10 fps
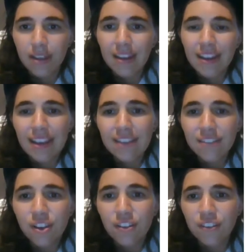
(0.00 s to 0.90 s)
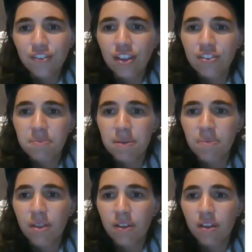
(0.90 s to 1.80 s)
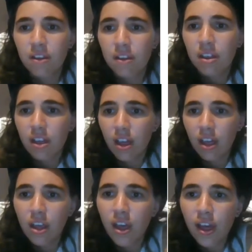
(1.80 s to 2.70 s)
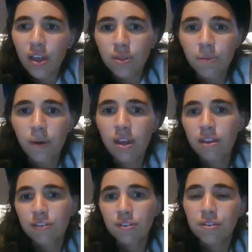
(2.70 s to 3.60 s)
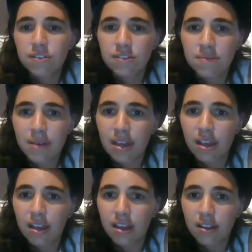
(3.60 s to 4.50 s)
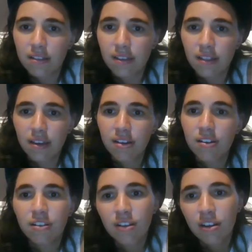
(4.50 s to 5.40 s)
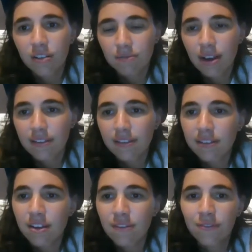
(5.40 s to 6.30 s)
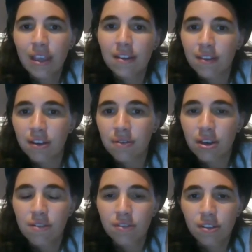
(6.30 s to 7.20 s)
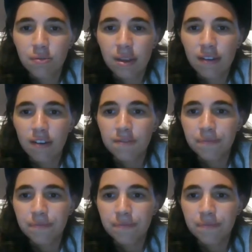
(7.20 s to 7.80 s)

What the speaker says: He is not a gentleman, mother, and I hate the way he talks to me, said the girl, rising to her feet and going over to the window.